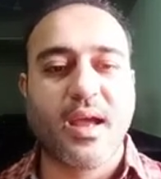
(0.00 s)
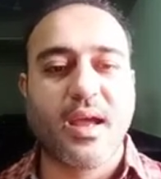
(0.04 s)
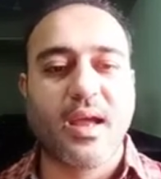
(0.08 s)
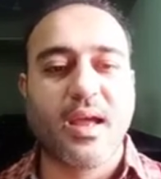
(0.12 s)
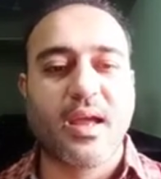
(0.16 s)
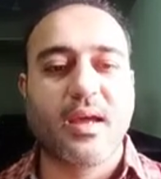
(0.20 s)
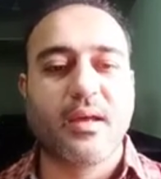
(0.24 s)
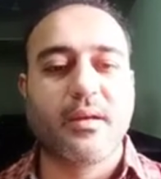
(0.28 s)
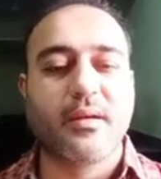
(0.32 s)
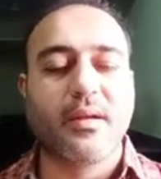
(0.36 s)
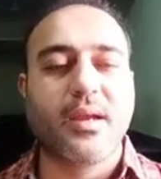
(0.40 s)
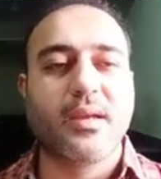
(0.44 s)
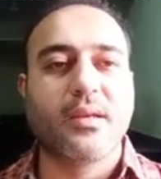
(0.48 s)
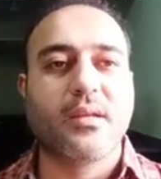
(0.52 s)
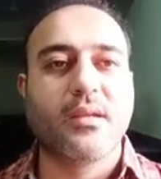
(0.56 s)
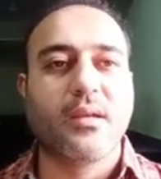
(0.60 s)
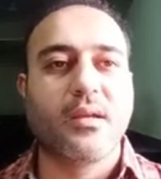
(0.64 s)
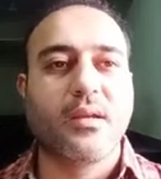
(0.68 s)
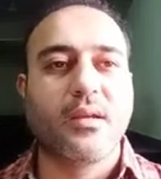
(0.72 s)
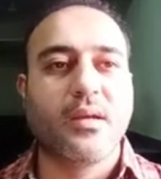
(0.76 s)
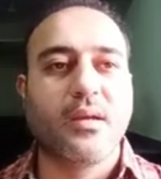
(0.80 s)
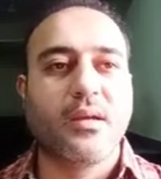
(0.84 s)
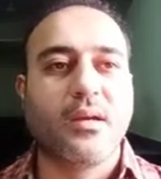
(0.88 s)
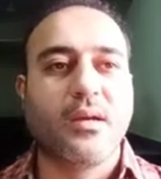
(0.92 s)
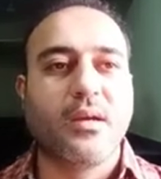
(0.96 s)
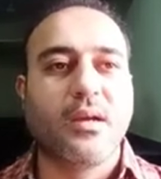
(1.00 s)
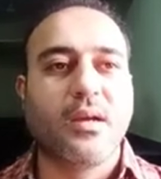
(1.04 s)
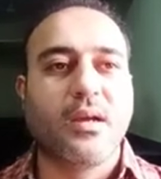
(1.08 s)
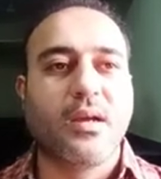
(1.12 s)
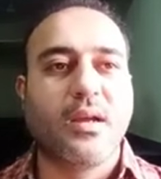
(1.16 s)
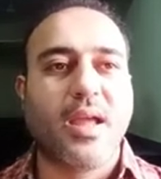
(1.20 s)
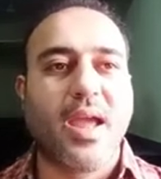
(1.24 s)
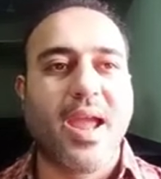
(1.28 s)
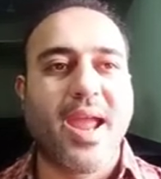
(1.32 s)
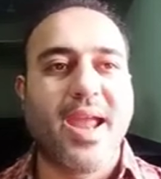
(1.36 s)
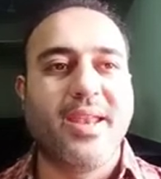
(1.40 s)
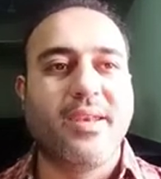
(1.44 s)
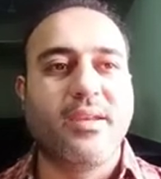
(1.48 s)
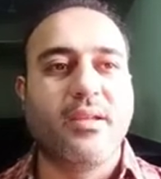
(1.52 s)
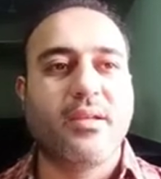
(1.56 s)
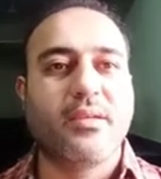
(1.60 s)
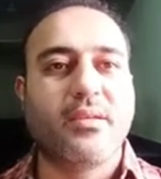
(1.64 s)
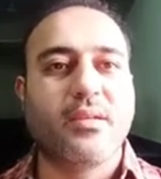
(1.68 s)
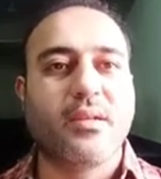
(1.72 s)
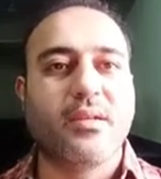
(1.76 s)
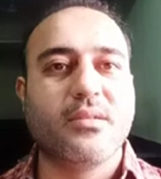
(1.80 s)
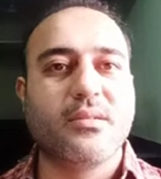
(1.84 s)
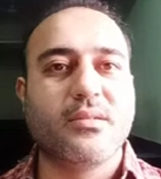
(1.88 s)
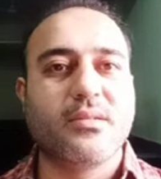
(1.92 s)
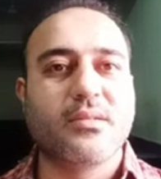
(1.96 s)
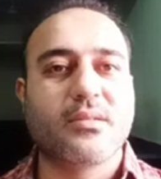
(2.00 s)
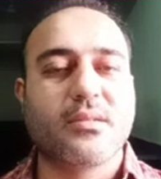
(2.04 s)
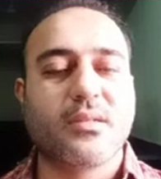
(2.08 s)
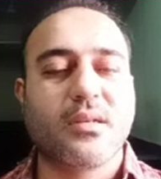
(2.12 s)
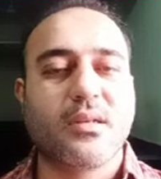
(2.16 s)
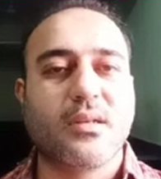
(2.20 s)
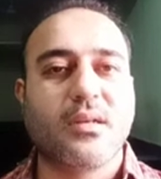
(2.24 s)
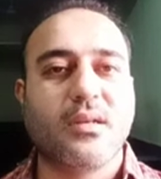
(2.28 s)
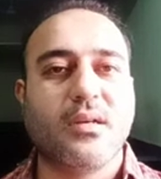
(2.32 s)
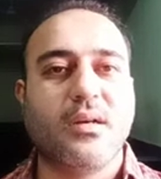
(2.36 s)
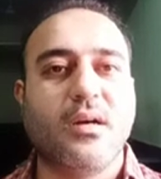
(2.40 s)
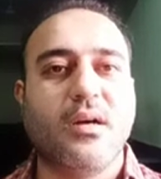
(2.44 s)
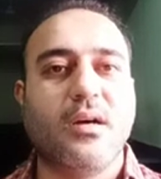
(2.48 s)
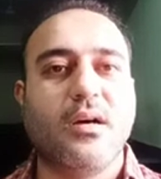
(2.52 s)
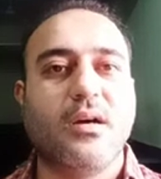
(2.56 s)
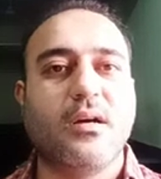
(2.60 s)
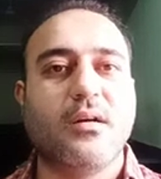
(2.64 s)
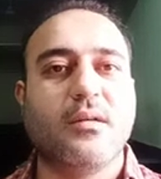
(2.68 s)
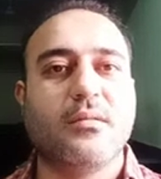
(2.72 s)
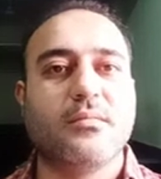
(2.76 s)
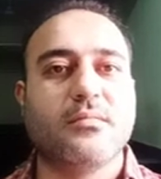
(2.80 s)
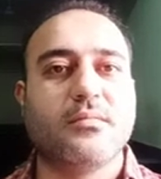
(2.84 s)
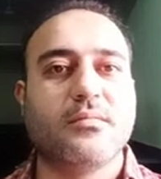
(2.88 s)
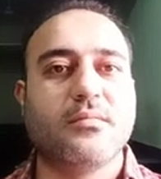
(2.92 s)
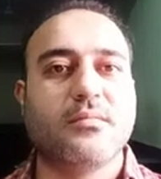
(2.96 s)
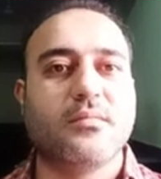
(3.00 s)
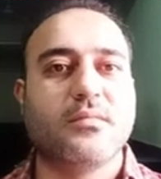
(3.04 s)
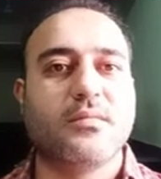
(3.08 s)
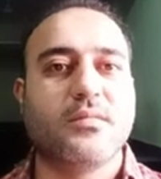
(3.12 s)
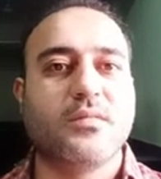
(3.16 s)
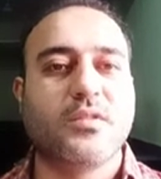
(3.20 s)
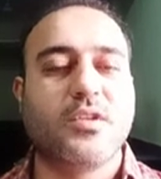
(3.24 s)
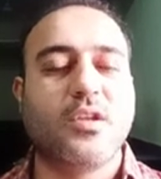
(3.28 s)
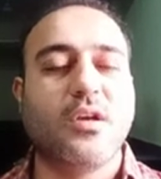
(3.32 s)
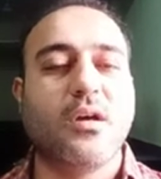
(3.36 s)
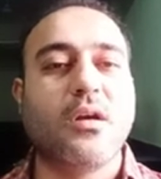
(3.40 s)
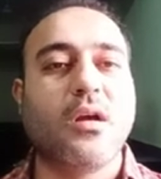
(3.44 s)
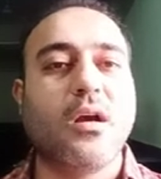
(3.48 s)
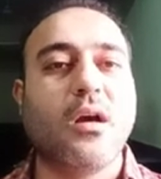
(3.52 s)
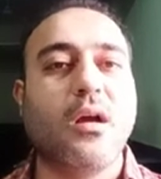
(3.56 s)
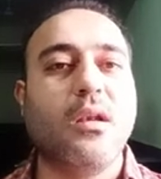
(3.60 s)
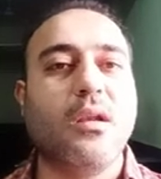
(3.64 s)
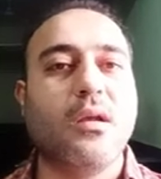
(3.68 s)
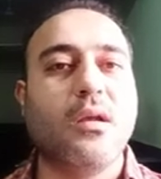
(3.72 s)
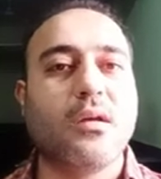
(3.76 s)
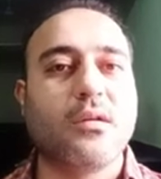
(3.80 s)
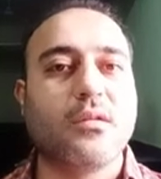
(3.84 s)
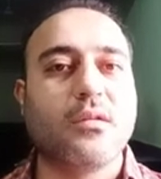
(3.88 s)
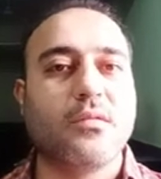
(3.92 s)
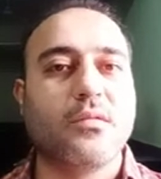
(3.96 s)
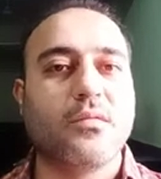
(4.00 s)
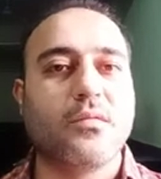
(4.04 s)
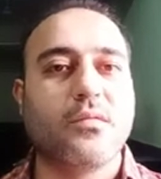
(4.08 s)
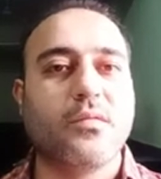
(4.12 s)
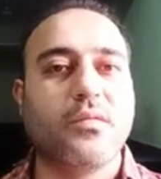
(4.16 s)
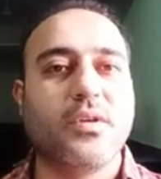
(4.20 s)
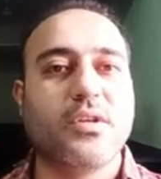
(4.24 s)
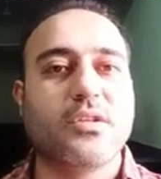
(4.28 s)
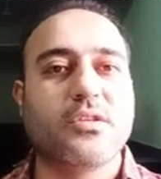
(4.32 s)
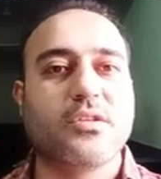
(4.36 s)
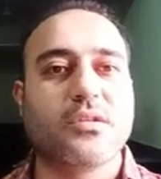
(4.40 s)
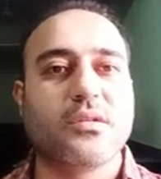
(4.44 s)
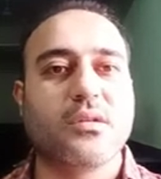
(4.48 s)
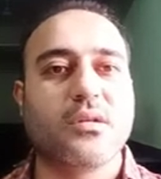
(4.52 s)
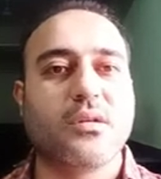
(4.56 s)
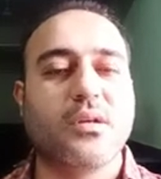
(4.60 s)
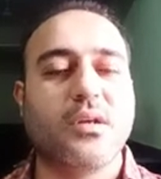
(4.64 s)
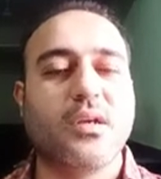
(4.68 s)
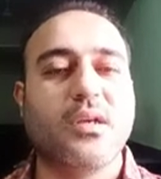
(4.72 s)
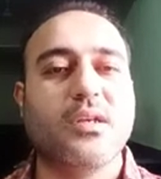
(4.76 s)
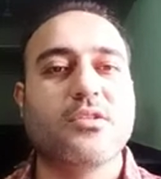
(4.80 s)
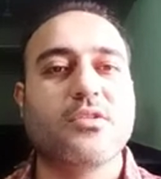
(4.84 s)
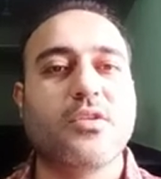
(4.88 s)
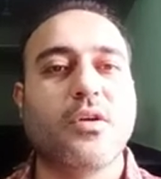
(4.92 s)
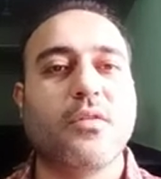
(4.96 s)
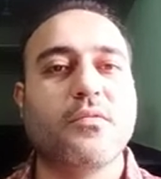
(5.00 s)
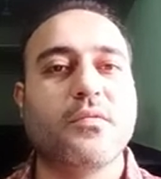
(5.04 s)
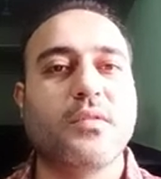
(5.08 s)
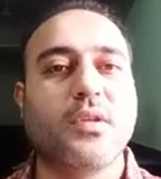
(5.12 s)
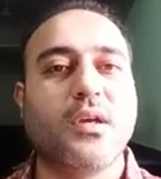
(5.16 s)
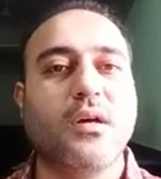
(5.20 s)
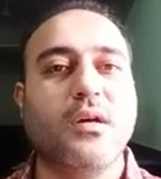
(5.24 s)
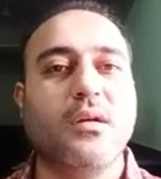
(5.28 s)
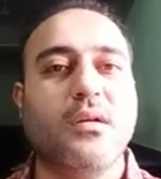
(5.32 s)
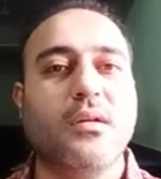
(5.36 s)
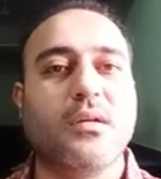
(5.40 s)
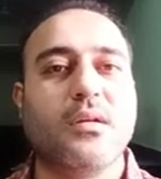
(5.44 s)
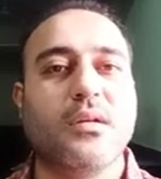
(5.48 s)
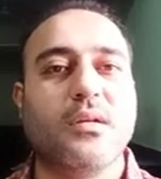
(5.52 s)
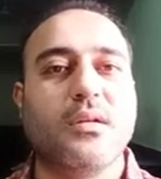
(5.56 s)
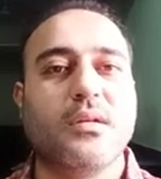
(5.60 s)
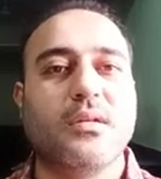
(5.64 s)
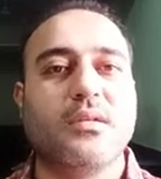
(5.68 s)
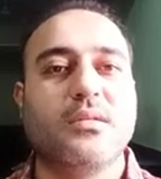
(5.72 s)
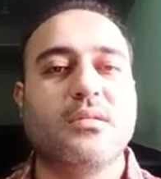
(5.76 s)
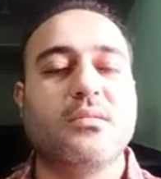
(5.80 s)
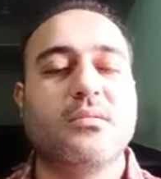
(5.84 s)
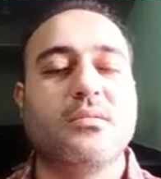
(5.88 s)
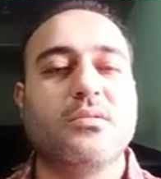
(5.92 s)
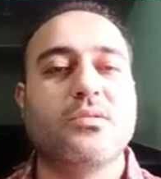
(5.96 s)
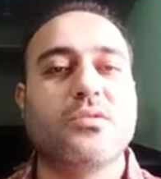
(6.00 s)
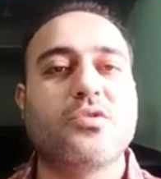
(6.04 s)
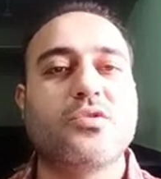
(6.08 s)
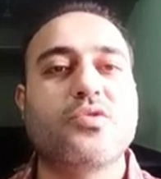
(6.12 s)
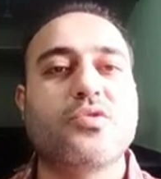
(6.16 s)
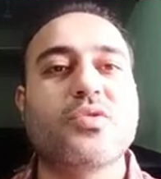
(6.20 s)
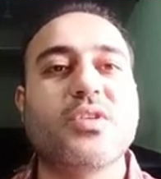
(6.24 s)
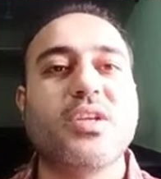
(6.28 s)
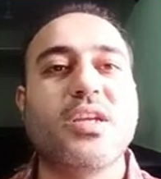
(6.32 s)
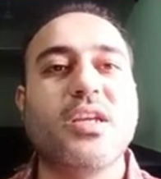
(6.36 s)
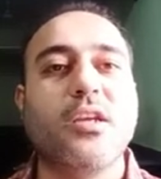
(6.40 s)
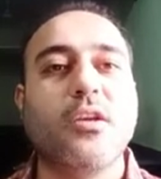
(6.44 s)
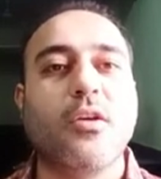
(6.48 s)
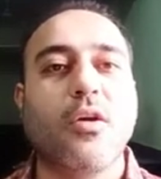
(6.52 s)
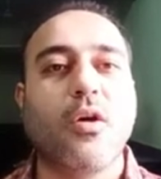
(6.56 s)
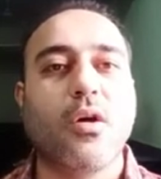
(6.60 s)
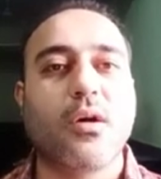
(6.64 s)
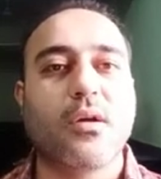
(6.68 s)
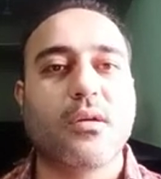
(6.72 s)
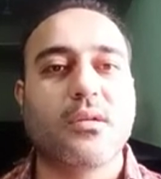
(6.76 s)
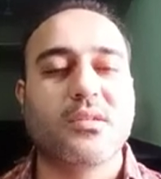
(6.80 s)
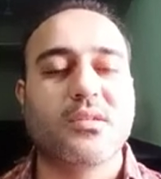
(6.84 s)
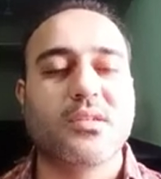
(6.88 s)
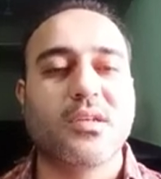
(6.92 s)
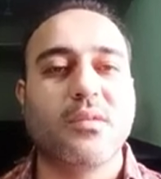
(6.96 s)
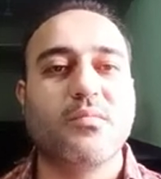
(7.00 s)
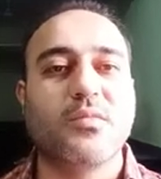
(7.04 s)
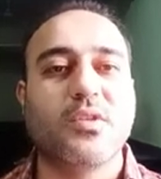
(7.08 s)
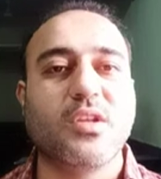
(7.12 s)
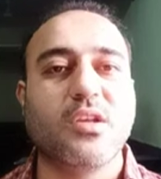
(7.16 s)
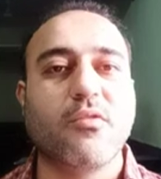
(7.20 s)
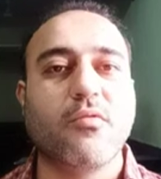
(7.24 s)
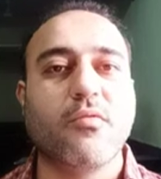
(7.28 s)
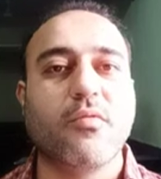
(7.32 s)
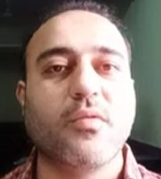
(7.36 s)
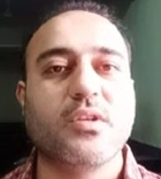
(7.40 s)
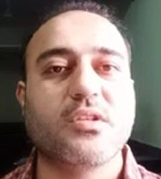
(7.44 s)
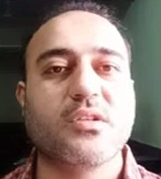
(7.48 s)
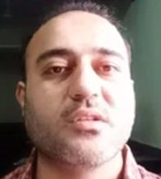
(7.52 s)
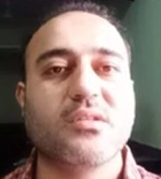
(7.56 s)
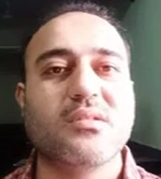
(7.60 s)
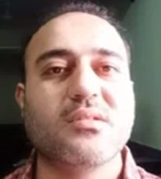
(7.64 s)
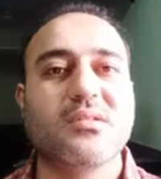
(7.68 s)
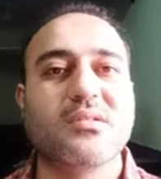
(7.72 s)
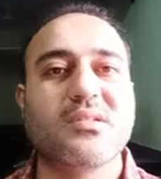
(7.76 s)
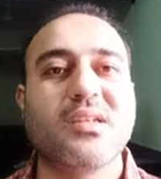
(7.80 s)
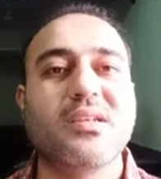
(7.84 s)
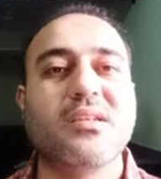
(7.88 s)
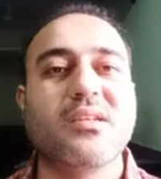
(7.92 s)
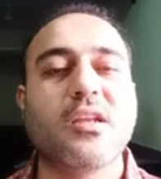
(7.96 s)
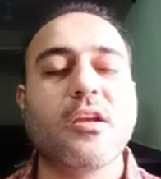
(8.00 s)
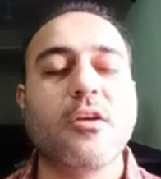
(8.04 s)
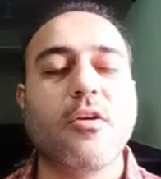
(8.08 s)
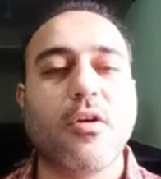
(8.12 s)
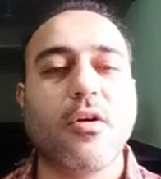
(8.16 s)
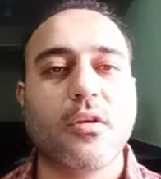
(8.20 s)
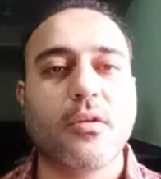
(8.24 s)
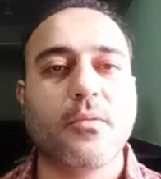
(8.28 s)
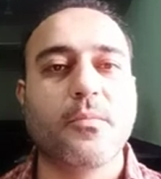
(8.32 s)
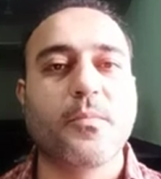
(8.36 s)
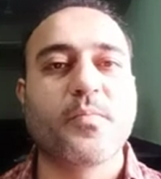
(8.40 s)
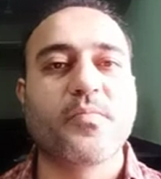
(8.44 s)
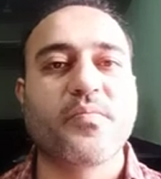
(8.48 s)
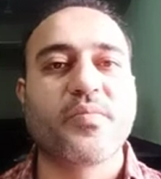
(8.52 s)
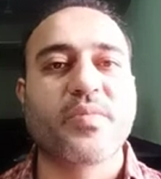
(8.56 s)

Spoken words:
Right, and it is the color which is of the tree or something which is sitting on.